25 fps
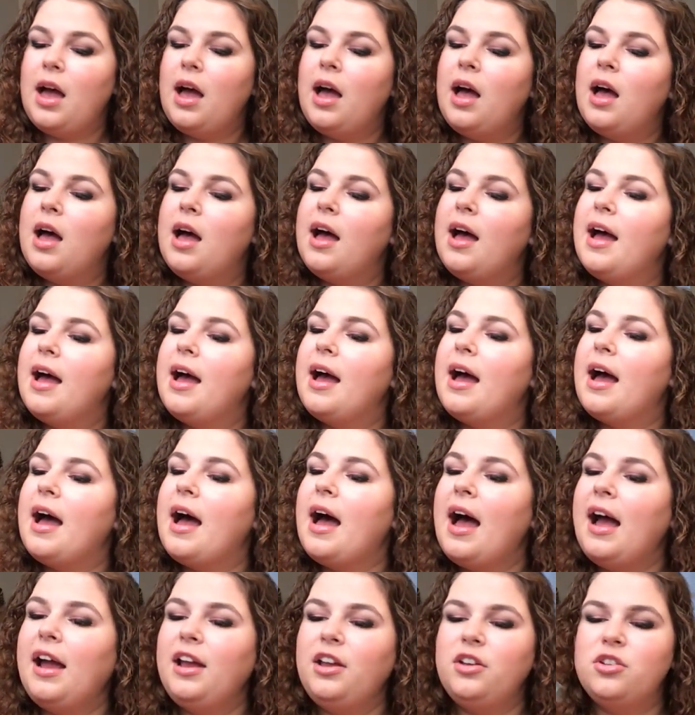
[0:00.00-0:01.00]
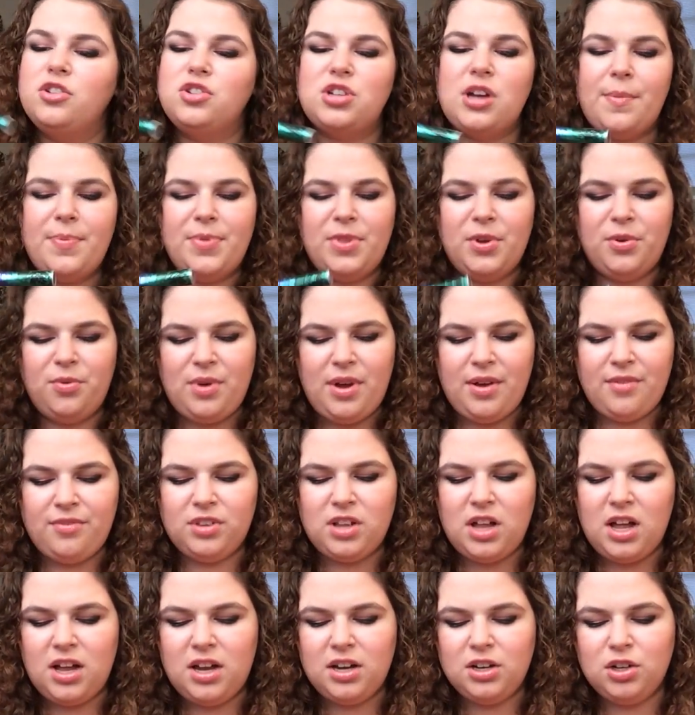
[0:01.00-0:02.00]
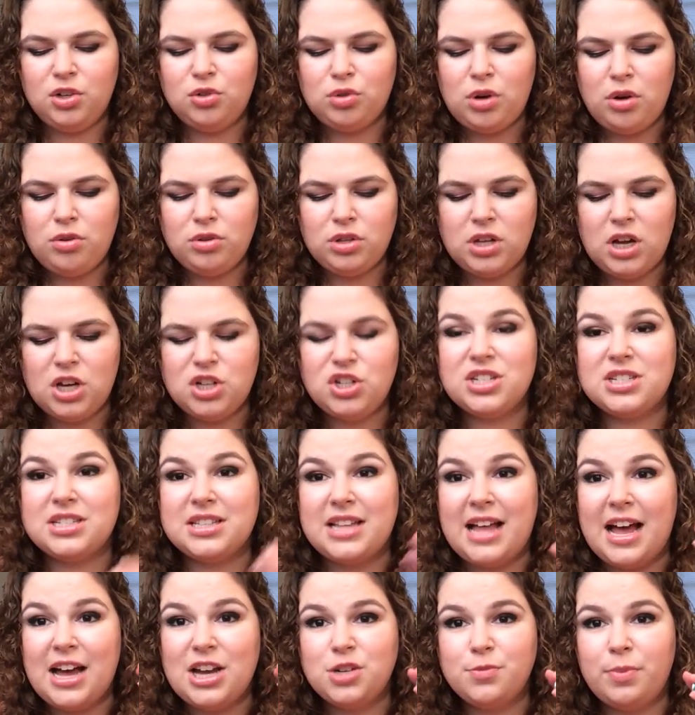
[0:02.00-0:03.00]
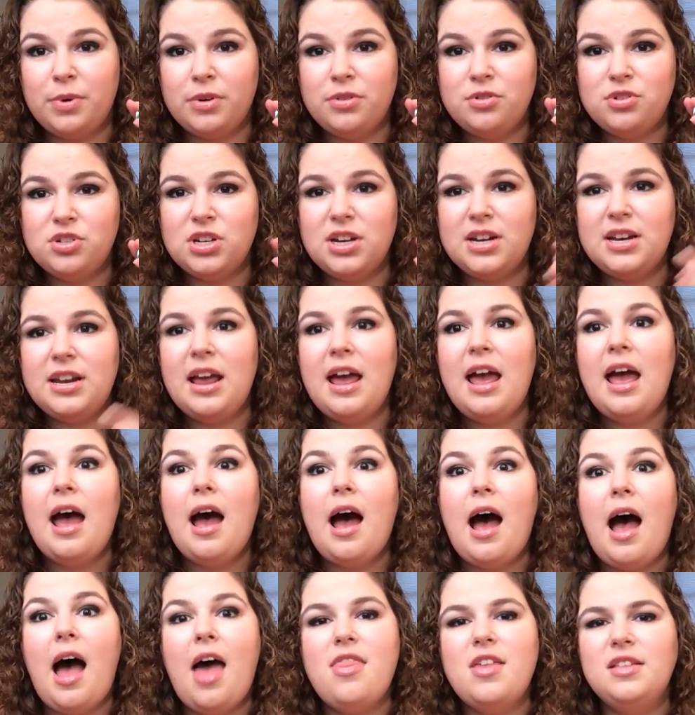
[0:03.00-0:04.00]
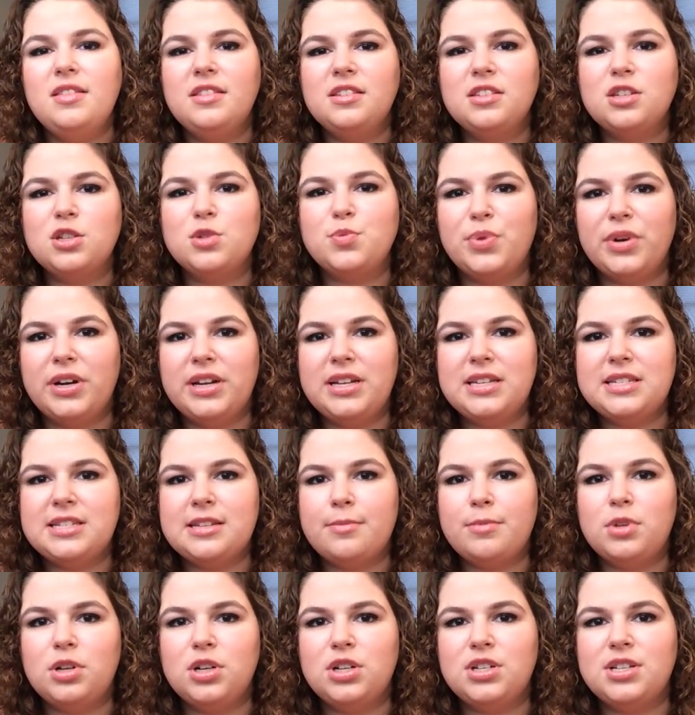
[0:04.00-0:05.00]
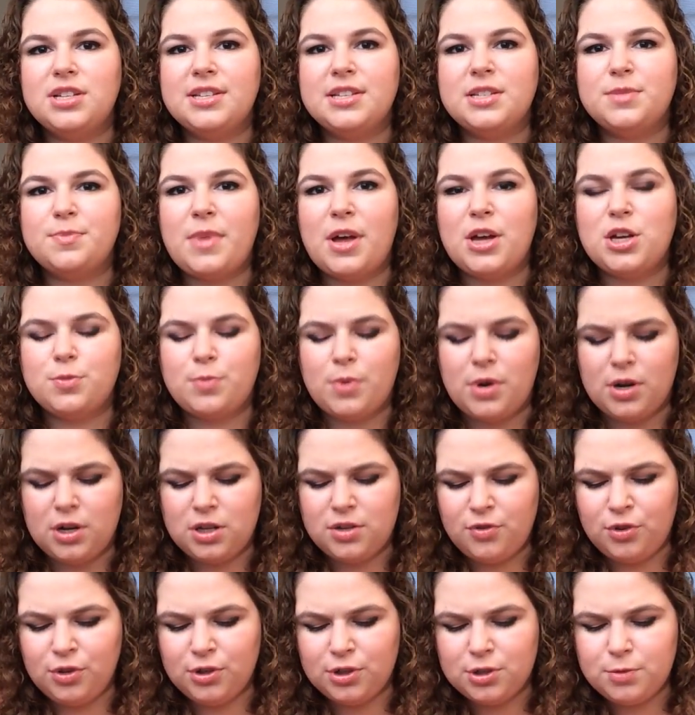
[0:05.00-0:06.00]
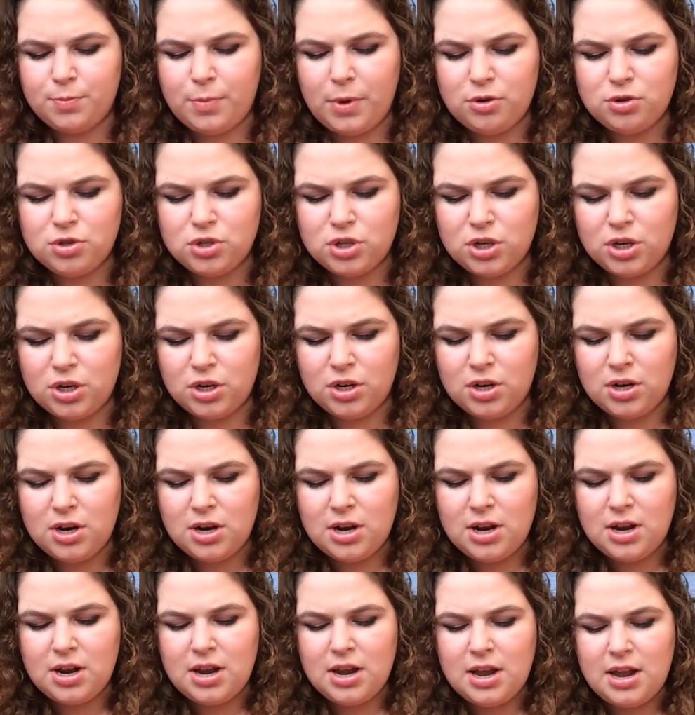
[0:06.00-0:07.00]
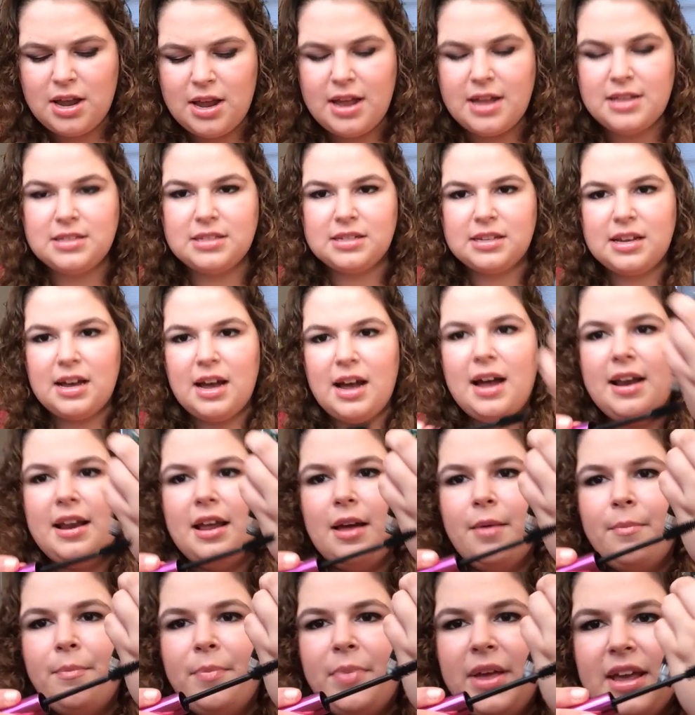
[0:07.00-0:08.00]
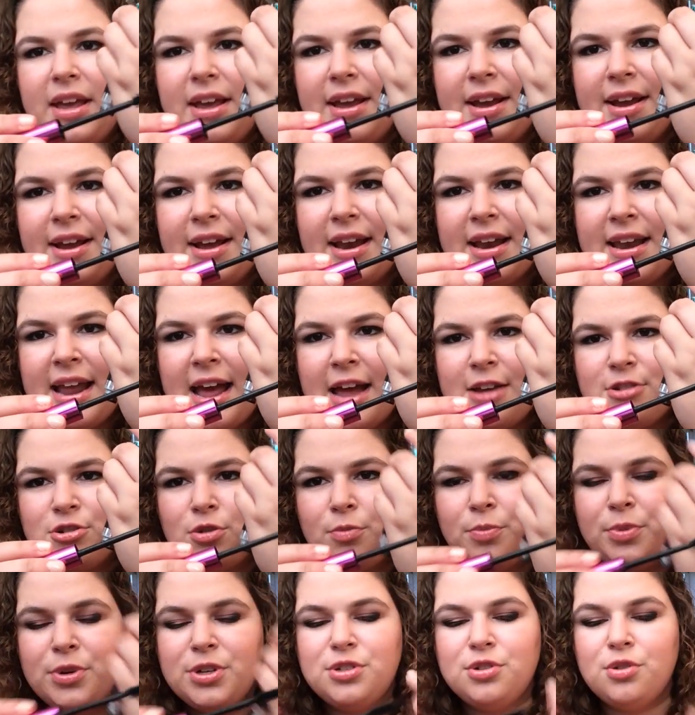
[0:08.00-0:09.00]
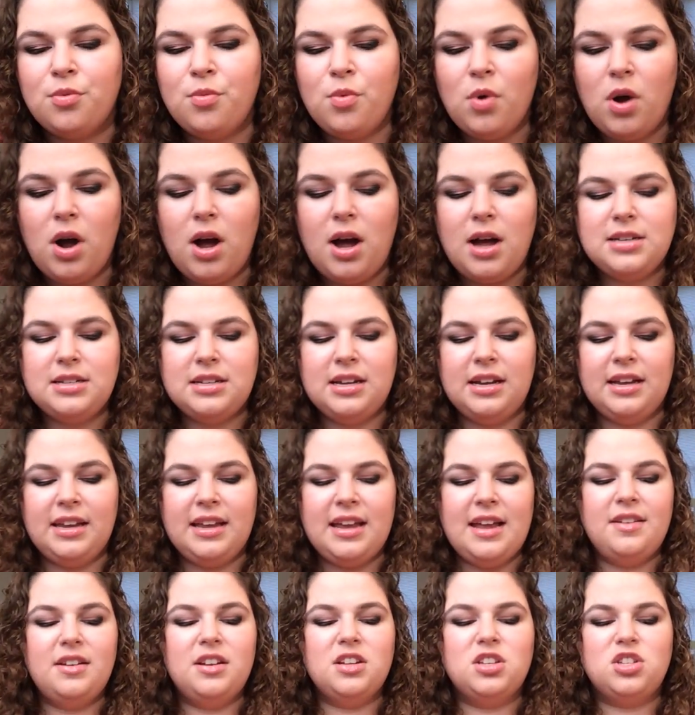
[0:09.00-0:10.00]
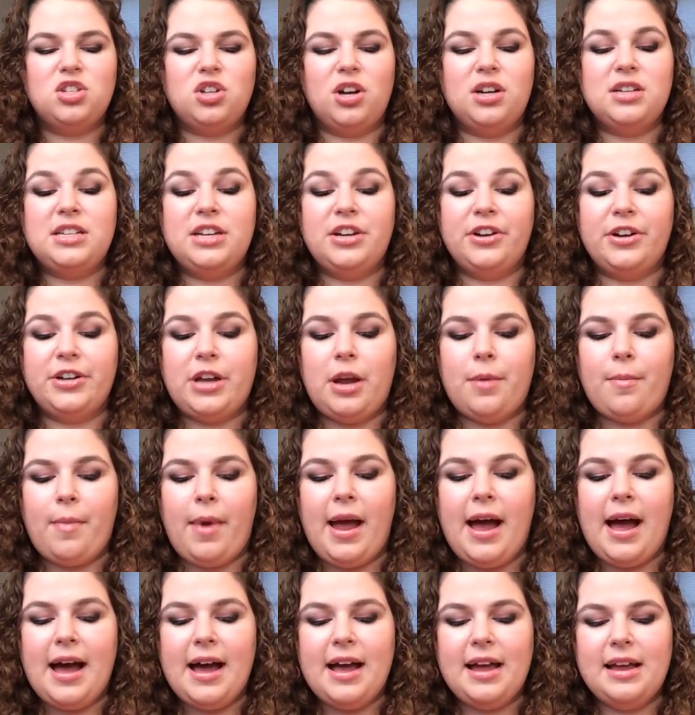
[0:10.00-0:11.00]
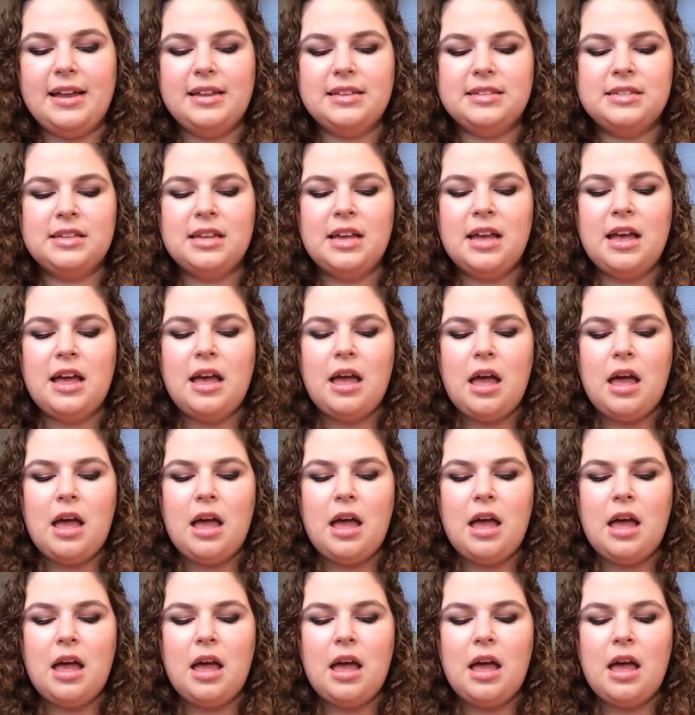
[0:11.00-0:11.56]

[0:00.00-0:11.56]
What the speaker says: I used up the Revlon Grow Luscious Lash Potion. I think this is pretty similar to the Smashbox Full Exposure. It's got a big natural bristle wand. Again, it started to irritate my eyes.